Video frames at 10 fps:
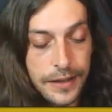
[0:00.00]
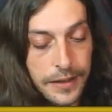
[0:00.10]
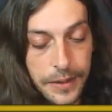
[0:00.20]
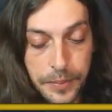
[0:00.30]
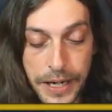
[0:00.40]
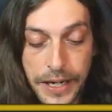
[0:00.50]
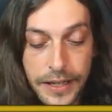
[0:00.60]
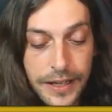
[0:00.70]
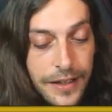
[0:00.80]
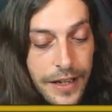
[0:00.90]

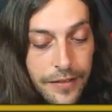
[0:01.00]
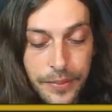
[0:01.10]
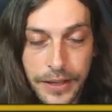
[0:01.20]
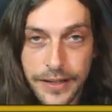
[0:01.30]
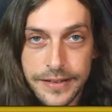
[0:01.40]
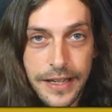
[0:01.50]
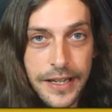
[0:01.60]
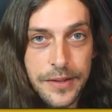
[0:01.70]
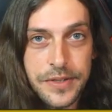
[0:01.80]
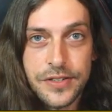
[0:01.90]
man, in FPS
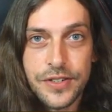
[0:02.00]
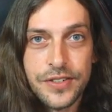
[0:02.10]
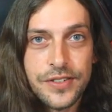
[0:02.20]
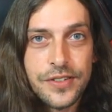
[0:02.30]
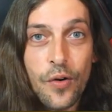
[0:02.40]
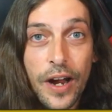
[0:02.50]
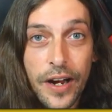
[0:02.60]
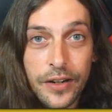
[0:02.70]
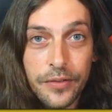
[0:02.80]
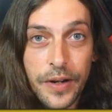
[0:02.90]
games, it's just so
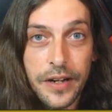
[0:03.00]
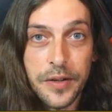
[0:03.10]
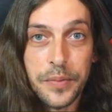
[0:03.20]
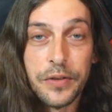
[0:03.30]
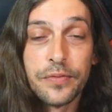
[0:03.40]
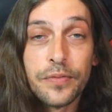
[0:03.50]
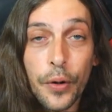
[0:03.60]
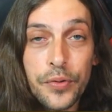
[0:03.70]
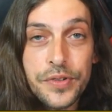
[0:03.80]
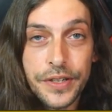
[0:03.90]
aggravating to be
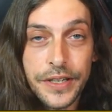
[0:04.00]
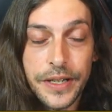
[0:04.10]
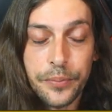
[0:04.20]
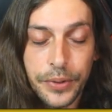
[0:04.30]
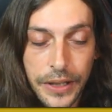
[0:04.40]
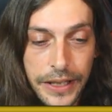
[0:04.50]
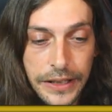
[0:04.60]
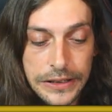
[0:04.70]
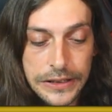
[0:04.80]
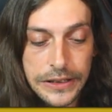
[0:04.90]
frozen in
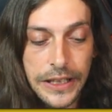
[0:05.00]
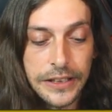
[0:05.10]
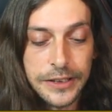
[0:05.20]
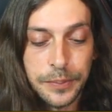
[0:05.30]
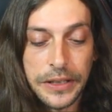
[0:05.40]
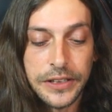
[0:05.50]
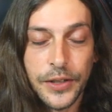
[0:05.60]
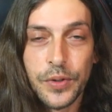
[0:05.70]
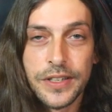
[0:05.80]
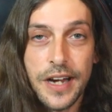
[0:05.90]
place, especially
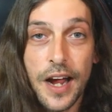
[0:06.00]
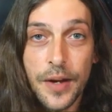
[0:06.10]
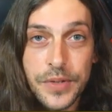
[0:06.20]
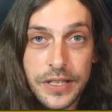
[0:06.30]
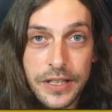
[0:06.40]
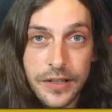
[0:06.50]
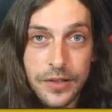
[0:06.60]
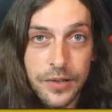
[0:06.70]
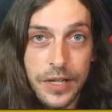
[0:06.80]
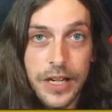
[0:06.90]
when time to
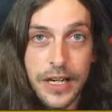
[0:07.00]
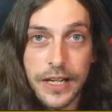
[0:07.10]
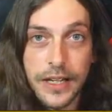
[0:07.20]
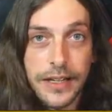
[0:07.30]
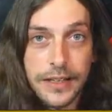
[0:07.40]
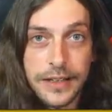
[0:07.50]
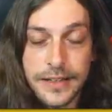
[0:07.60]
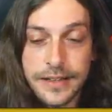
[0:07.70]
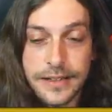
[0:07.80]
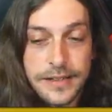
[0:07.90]
kill
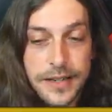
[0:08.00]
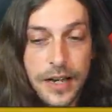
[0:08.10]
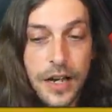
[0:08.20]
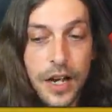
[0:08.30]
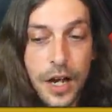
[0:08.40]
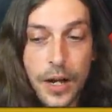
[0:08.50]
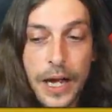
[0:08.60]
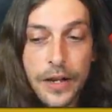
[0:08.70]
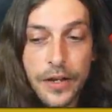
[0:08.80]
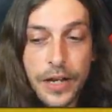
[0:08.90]
is
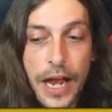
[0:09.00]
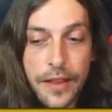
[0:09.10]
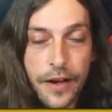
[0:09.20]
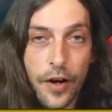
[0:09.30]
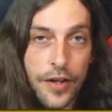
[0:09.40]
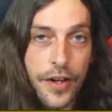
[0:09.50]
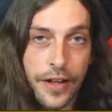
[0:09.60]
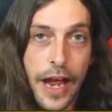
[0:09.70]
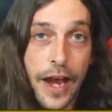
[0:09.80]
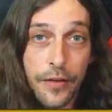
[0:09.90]
under
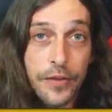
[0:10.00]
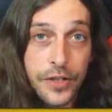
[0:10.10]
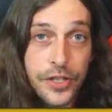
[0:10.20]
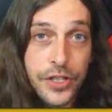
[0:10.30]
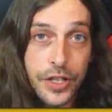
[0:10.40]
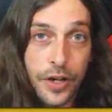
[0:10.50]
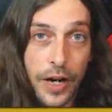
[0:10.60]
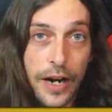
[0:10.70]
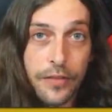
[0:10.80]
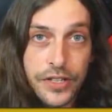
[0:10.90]
the average, you know,
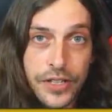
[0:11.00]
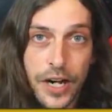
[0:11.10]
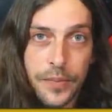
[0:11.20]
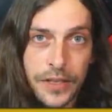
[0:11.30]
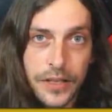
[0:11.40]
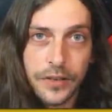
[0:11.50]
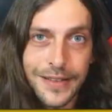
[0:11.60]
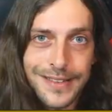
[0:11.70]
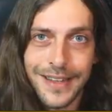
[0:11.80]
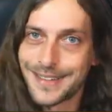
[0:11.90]
average time to kill
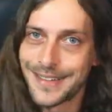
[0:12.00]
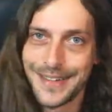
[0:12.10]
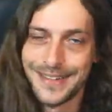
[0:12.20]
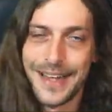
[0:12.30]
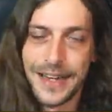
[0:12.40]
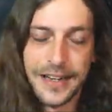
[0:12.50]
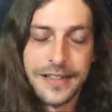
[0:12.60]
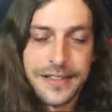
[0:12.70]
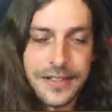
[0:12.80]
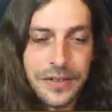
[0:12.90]
is less than a
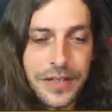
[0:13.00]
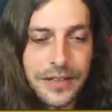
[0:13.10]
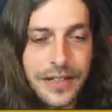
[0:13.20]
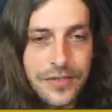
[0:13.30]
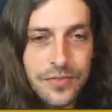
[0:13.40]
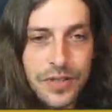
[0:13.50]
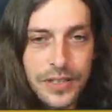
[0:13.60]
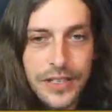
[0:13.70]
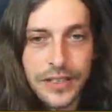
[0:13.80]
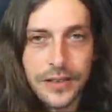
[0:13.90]
second. So that's
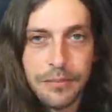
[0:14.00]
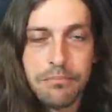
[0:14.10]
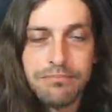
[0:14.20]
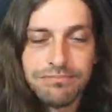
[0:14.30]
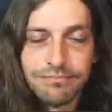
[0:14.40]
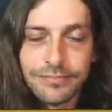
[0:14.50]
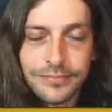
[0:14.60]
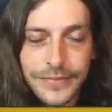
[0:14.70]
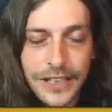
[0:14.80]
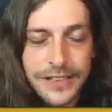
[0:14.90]
really
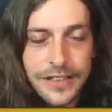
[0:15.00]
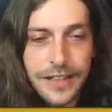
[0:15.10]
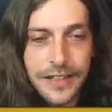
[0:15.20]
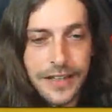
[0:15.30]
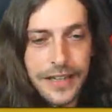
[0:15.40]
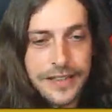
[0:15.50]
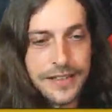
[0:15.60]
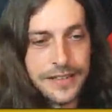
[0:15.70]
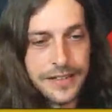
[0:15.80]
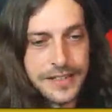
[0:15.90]
it's a thing that gets
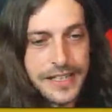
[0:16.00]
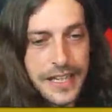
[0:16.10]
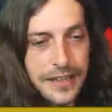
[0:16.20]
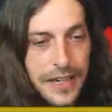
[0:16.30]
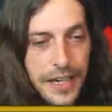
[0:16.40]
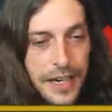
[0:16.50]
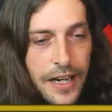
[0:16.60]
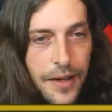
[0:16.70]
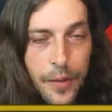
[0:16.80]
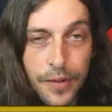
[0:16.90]
under the skin.
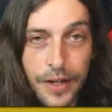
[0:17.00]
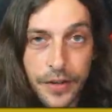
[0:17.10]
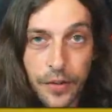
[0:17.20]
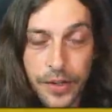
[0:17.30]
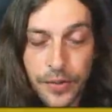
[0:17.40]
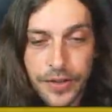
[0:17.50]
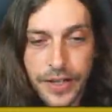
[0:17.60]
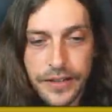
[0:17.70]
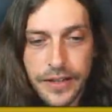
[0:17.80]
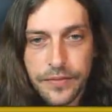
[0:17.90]
Now, I know I'm not the only one
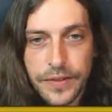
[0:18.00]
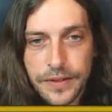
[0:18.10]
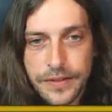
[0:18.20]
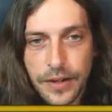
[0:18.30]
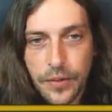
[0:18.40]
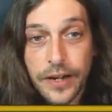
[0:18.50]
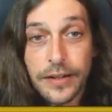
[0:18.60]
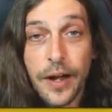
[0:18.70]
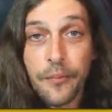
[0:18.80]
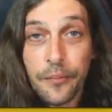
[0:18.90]
that feels that way.
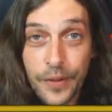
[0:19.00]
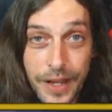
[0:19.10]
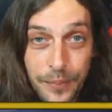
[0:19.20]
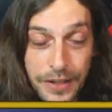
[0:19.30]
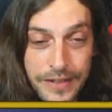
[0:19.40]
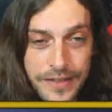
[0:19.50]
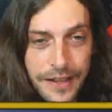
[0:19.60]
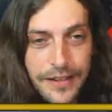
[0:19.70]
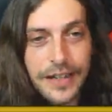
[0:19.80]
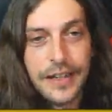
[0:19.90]
Now, with that being
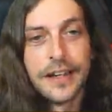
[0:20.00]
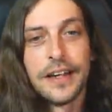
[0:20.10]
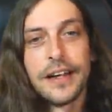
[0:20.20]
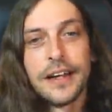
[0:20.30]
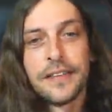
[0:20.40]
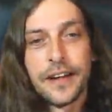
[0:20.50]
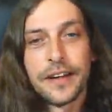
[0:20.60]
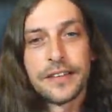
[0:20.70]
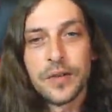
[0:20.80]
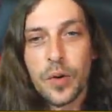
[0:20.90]
said,
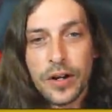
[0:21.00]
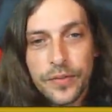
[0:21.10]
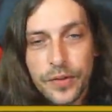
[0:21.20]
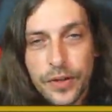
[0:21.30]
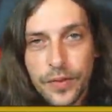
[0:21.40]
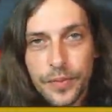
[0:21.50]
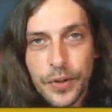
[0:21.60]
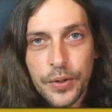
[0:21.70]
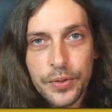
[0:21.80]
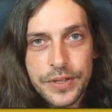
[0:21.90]
there's quite a few different
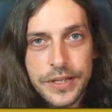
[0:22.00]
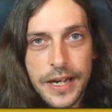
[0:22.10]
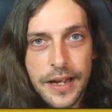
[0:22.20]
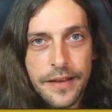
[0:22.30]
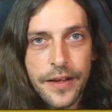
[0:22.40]
modes. There